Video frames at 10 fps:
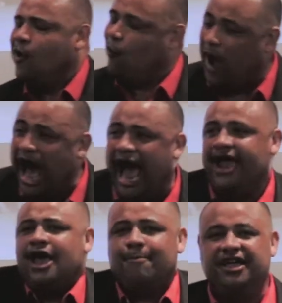Why?
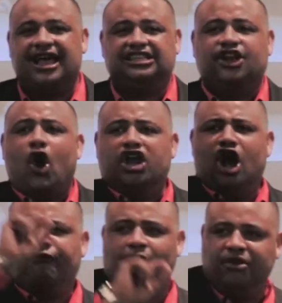Because in order to
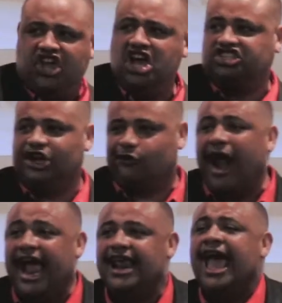go from good to
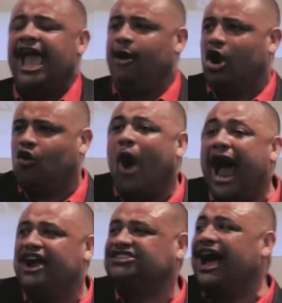great, it requires